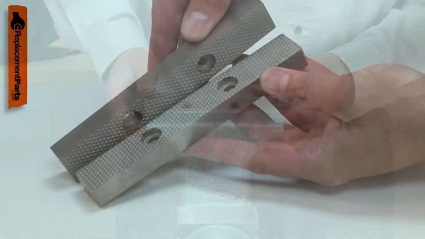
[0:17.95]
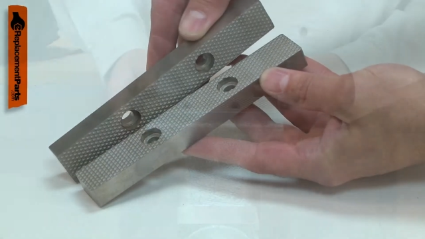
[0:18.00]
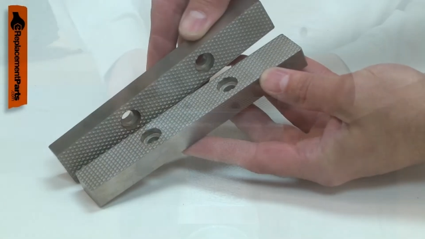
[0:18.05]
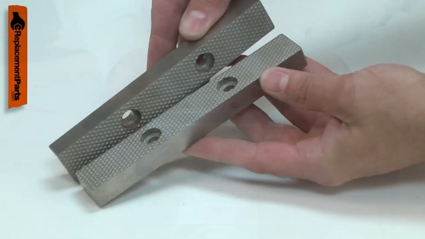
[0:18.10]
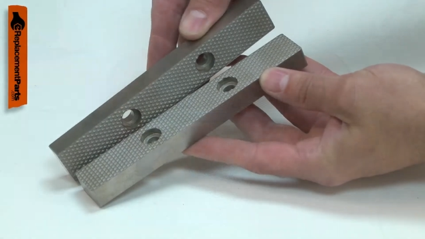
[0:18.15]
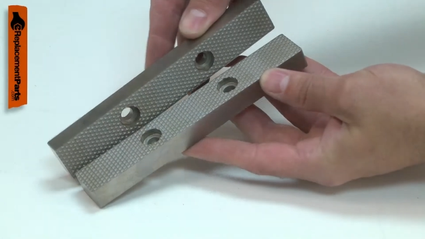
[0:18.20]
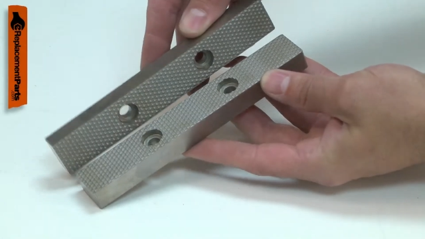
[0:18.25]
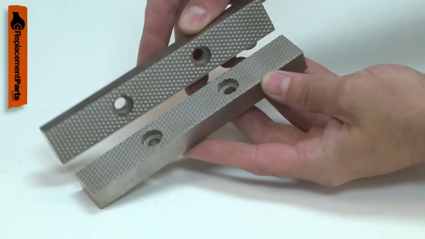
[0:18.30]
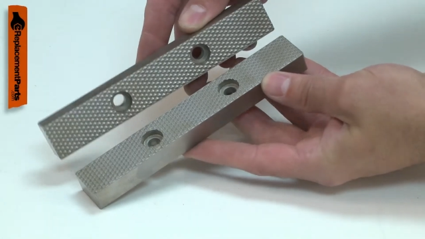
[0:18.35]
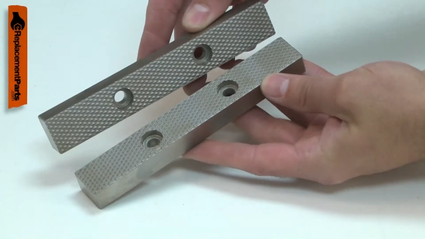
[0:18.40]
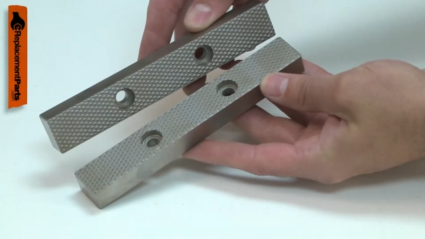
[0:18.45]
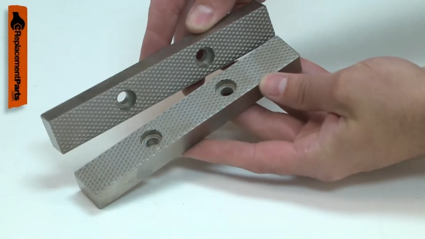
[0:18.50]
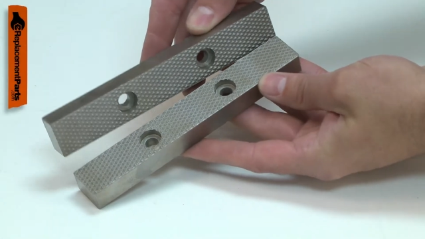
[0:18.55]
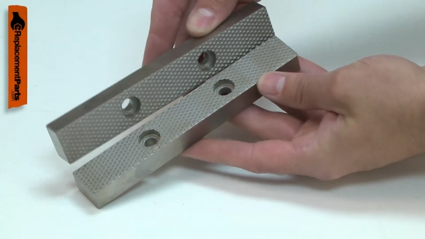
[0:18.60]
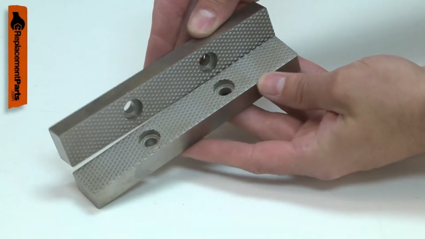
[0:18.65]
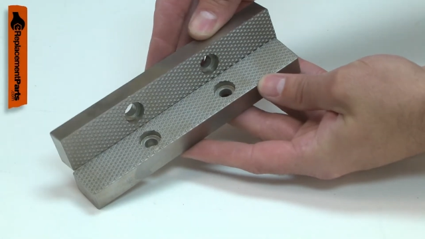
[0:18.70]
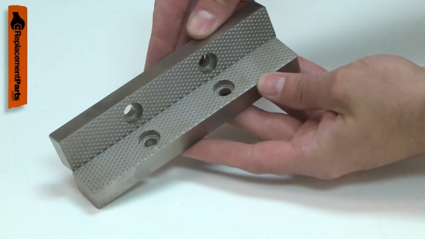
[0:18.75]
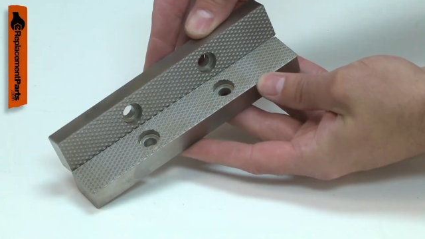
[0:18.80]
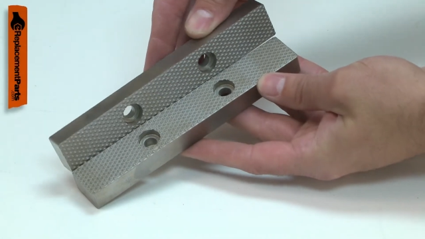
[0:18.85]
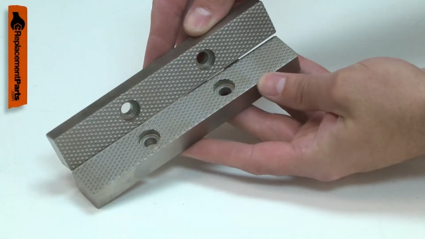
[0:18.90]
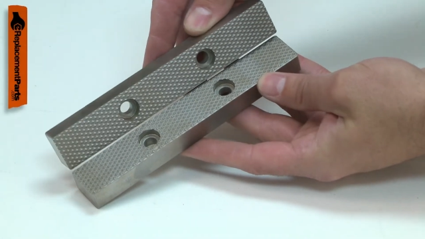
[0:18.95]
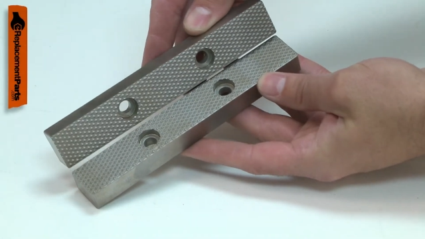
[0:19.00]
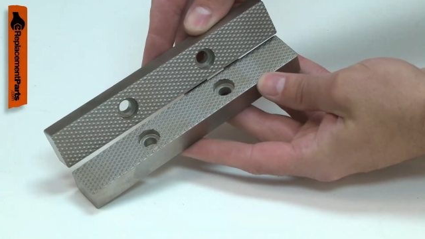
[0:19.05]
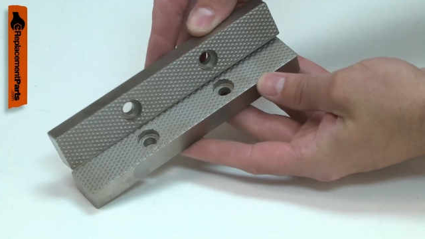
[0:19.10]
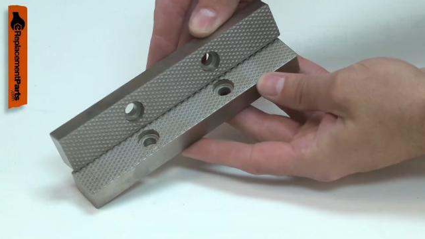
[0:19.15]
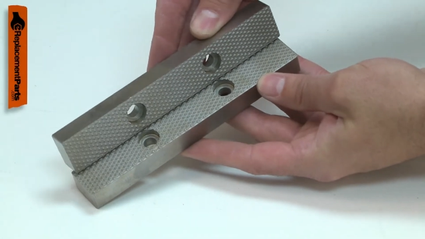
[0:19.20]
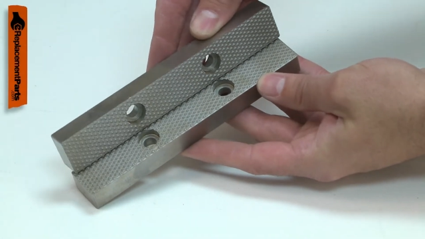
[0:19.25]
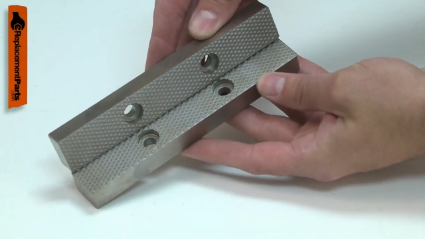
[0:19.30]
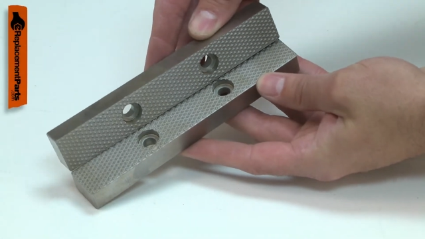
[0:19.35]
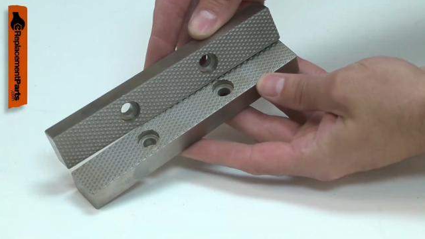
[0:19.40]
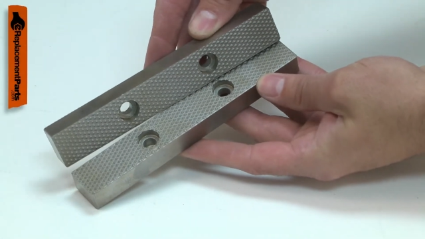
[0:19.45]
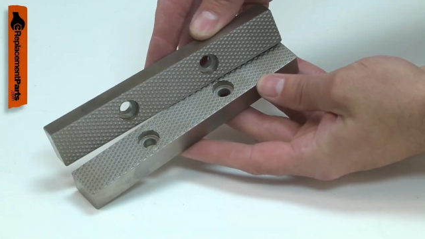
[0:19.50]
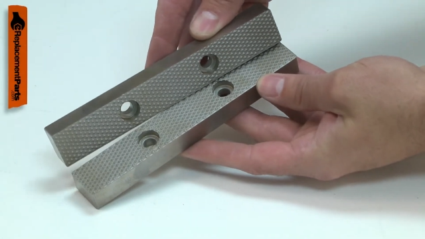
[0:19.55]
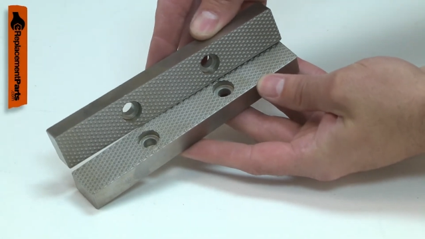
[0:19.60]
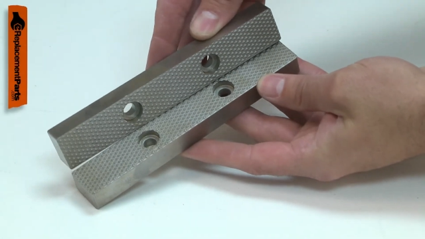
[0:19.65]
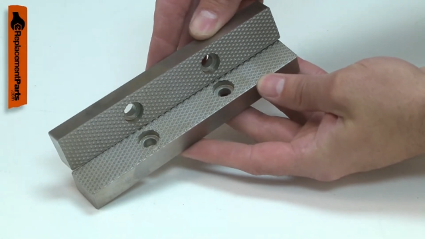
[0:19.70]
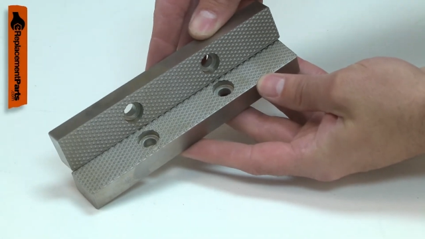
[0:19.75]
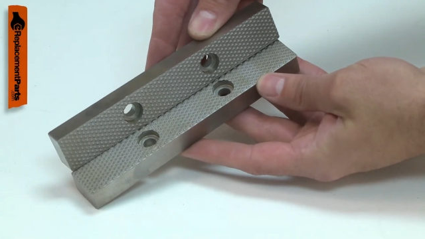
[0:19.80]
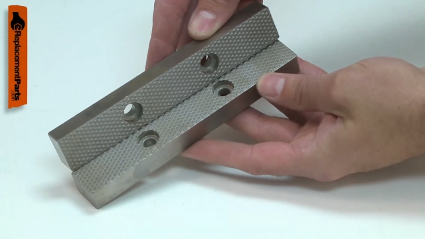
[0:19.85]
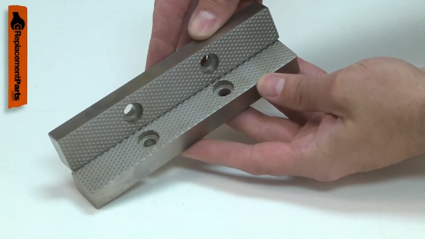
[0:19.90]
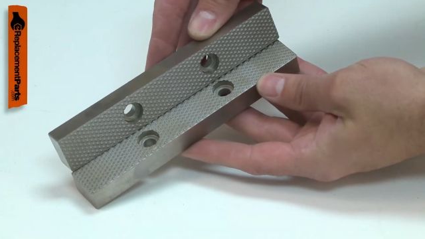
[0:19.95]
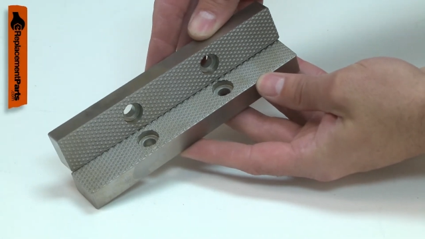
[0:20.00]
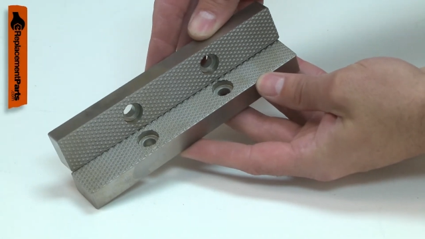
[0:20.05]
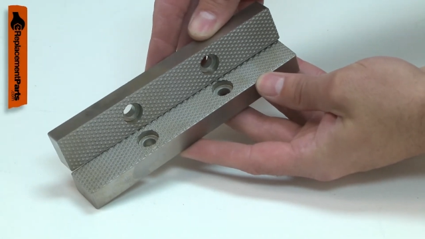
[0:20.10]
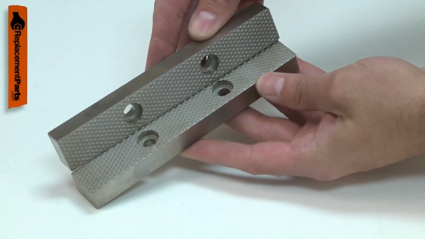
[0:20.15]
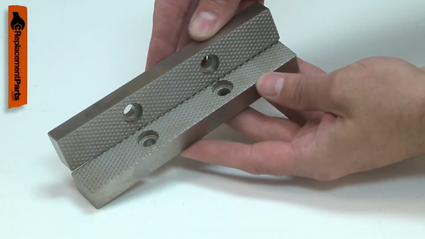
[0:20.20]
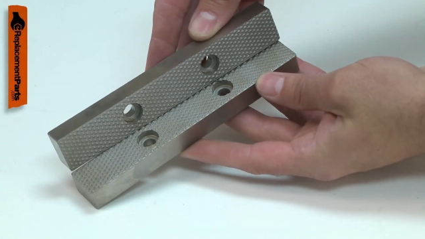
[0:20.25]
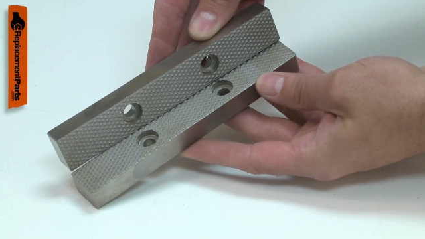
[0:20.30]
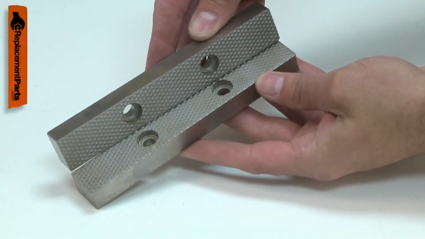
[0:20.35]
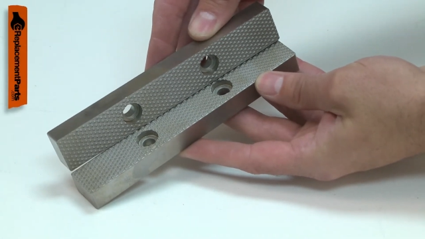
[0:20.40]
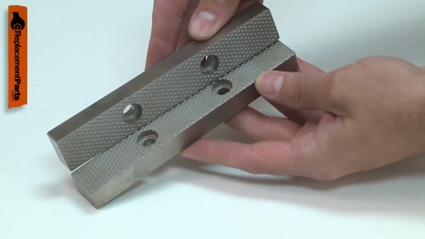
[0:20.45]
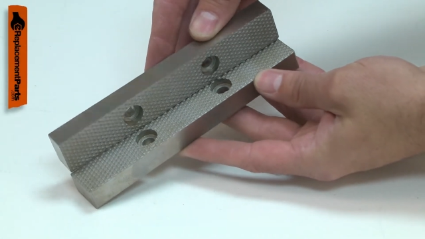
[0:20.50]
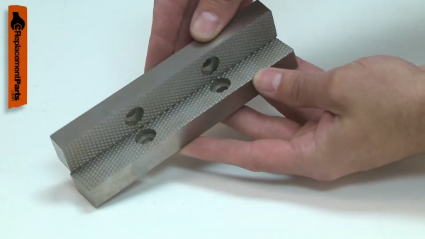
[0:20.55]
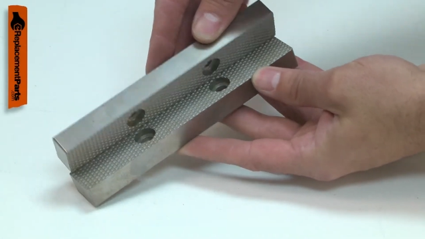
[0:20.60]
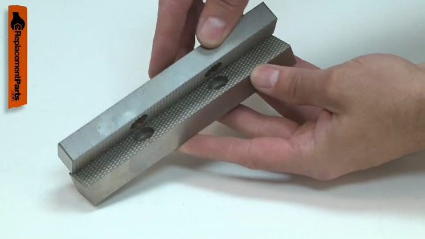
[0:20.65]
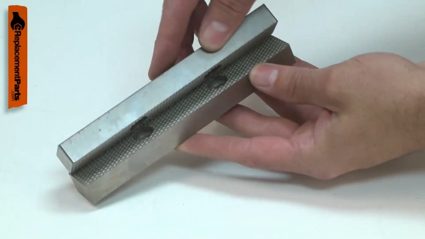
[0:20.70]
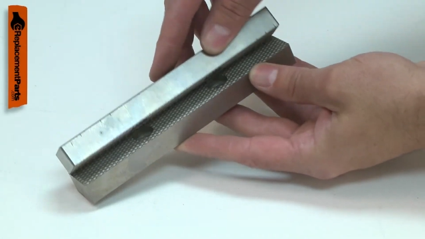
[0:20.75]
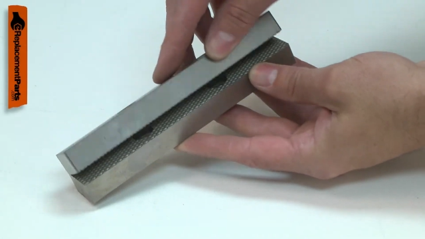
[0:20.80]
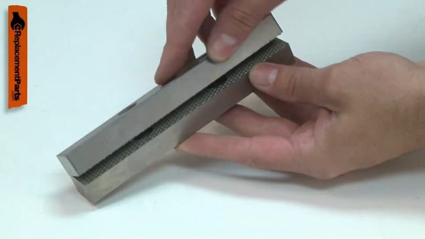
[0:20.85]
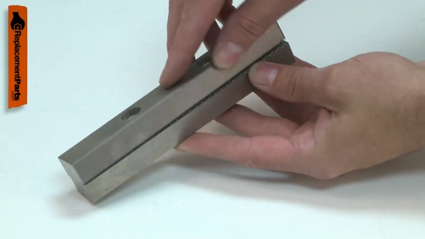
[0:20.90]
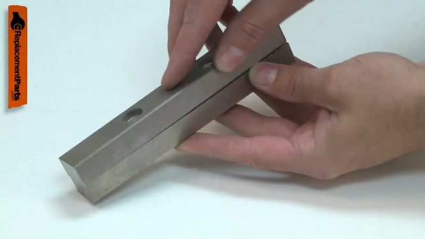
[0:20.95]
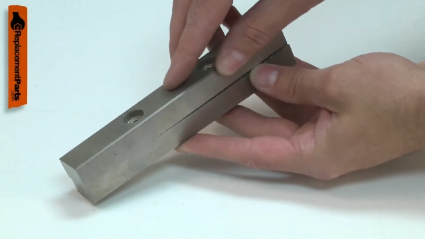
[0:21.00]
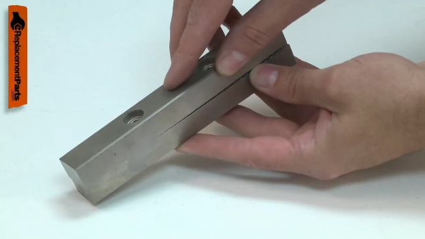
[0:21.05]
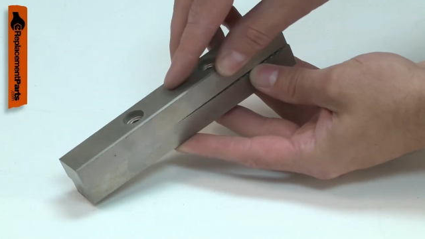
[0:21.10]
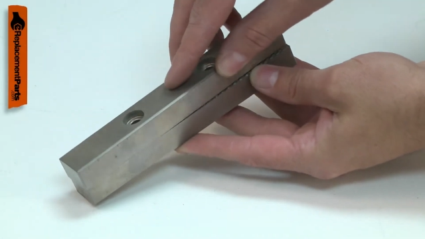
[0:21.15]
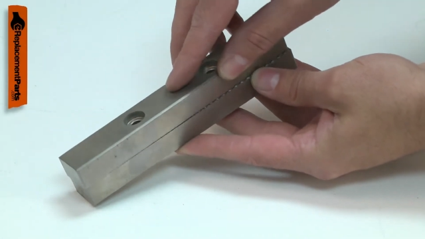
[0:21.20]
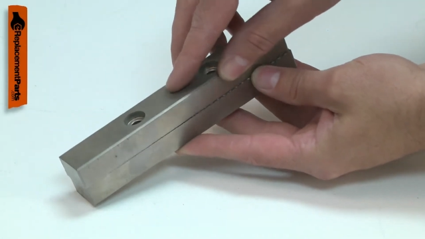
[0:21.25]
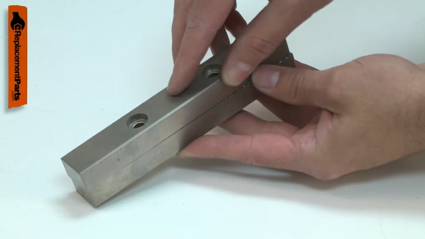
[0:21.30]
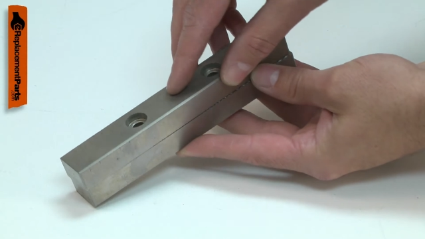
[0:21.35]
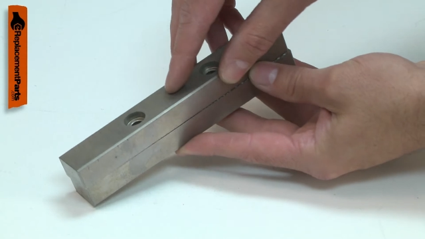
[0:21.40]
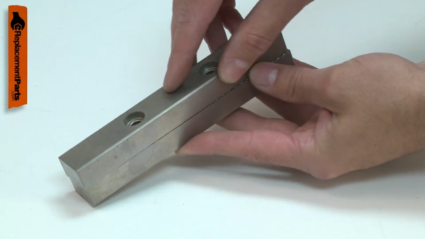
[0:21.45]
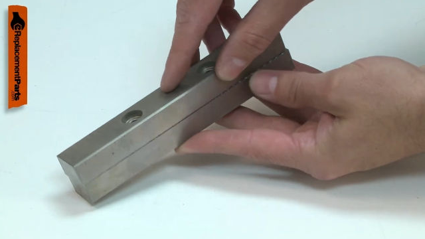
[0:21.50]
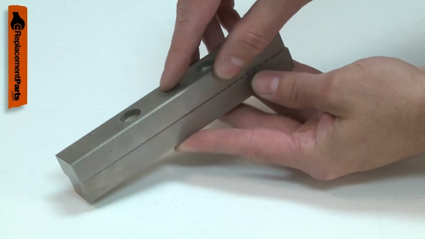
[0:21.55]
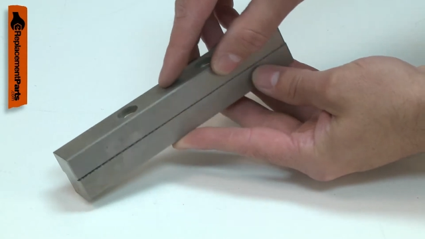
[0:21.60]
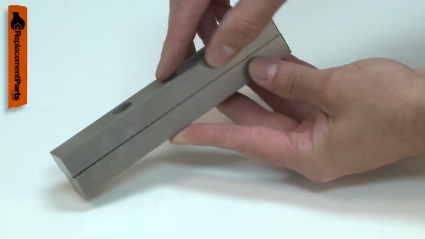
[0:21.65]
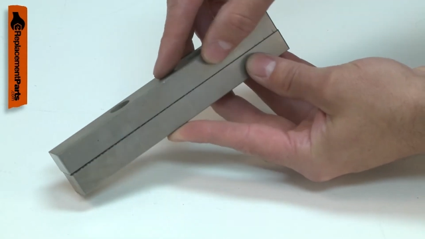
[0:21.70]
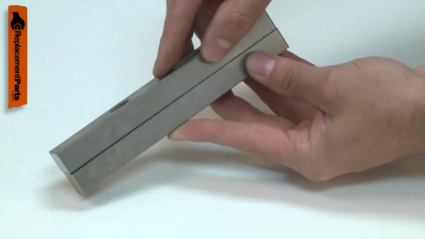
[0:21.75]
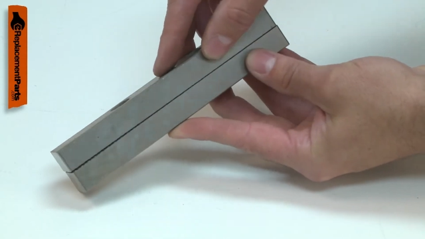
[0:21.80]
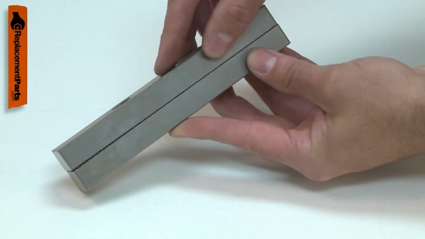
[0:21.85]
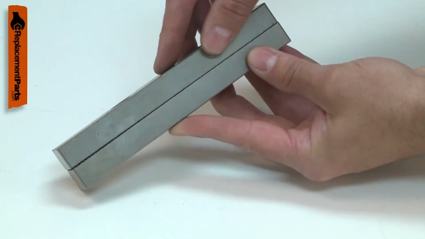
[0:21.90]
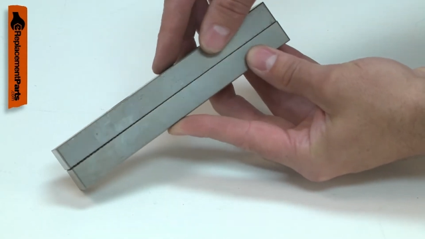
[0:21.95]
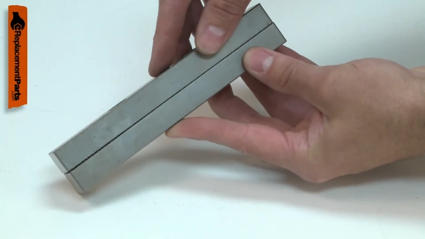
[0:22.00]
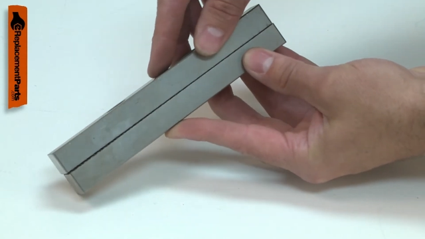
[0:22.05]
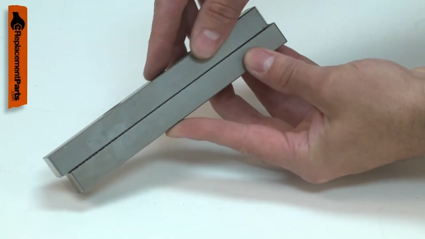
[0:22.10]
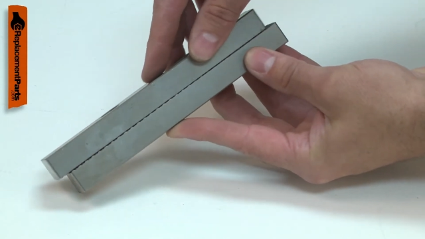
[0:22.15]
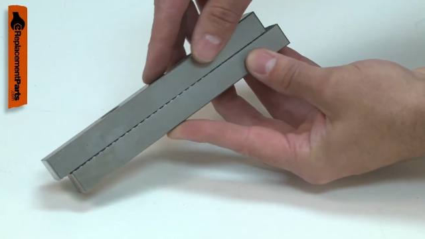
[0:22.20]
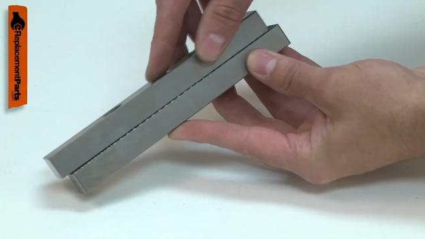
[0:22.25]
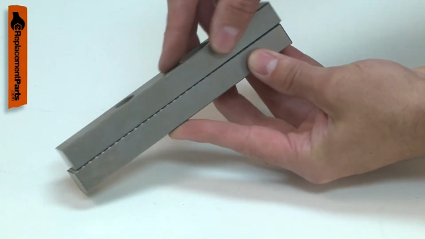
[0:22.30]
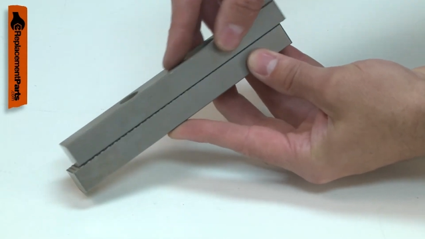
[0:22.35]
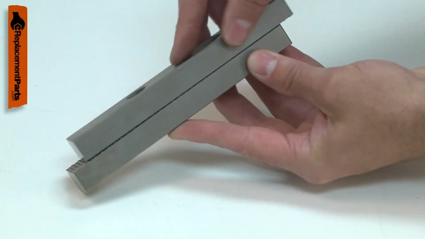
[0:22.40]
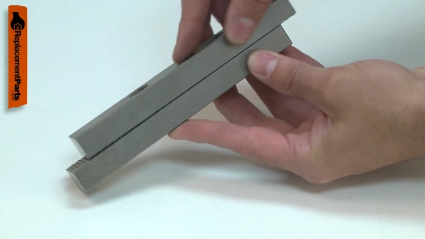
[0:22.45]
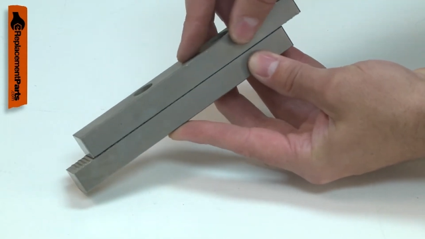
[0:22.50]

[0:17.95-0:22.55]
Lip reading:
(no speaker visible)